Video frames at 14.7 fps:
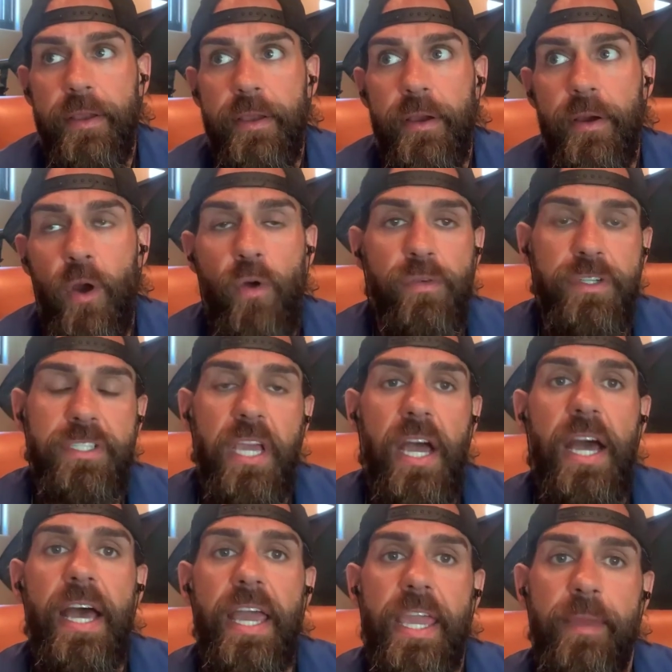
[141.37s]
Over
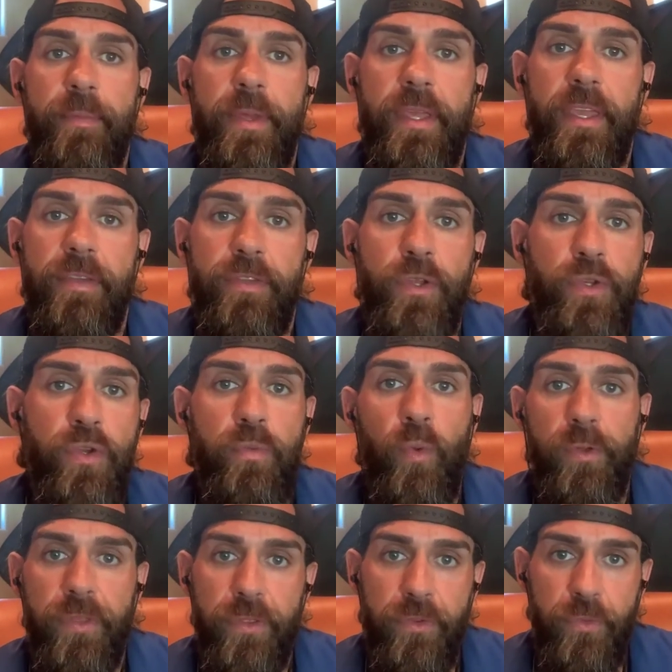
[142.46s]
time, if you do
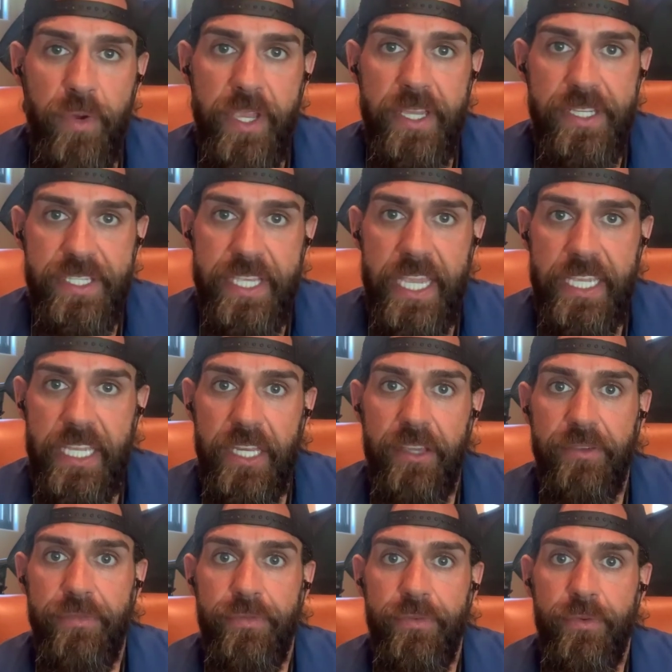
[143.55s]
more than 3
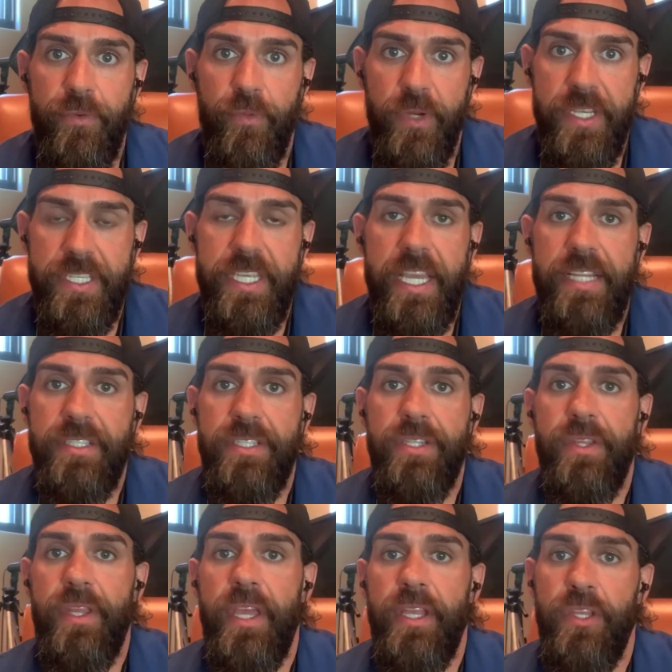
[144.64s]
consecutive
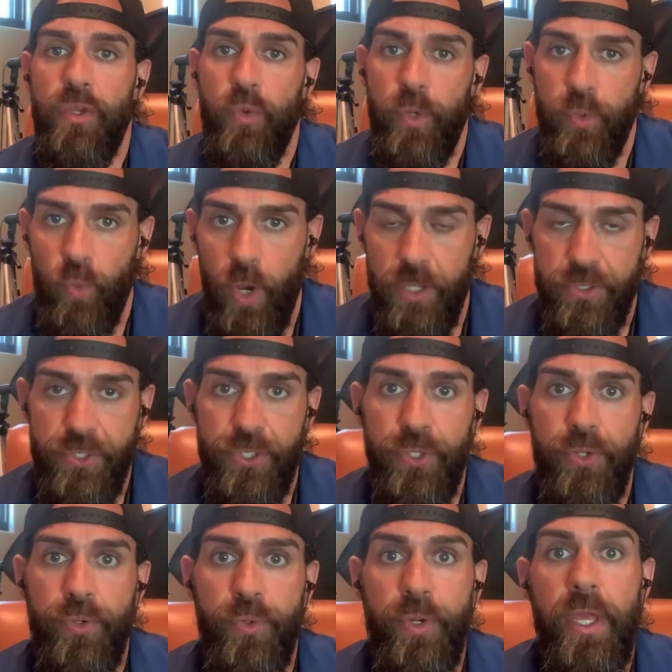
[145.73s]
resets, then you would want
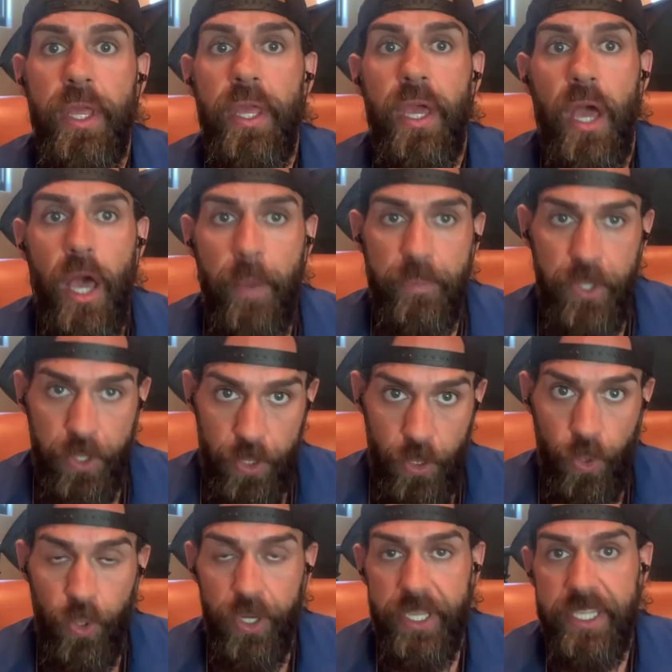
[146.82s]
to up your
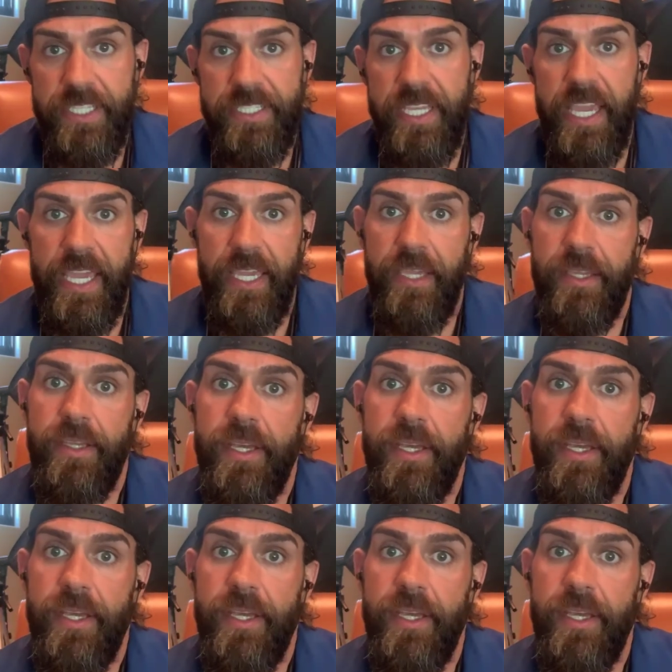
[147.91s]
caloric intake